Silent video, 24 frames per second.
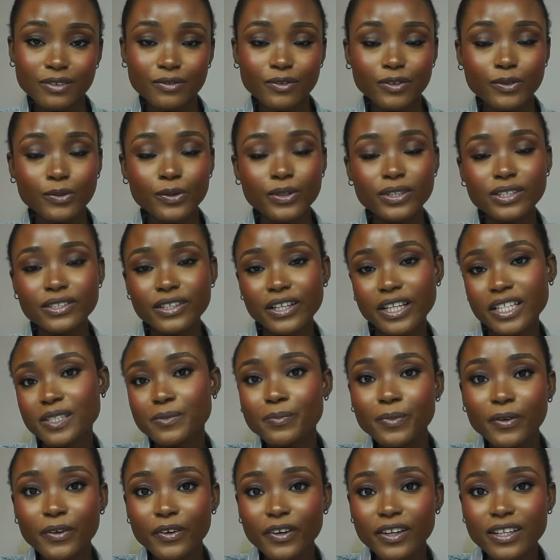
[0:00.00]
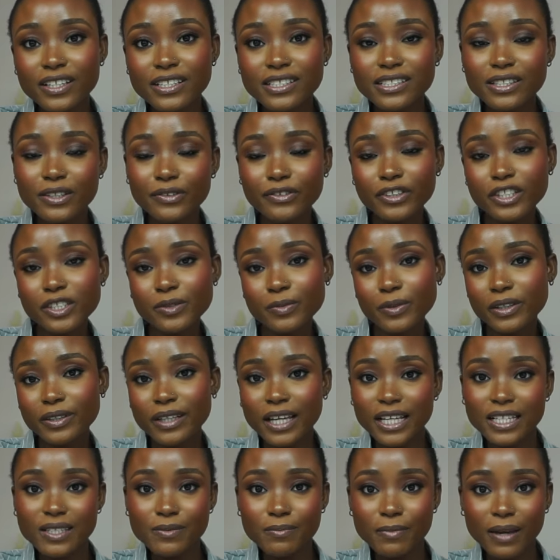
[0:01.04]
If you want to experience the Richmond
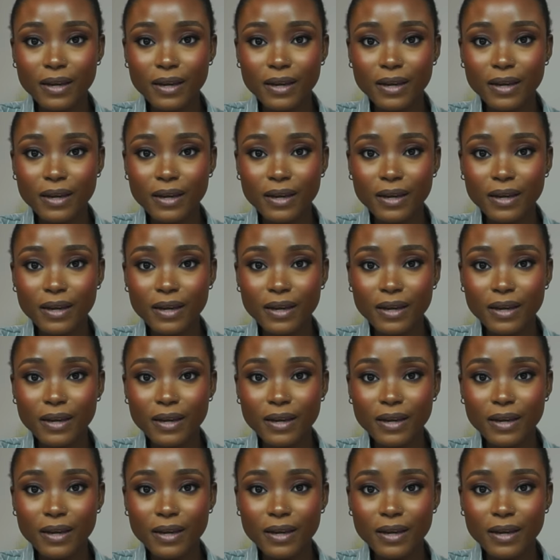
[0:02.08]
Night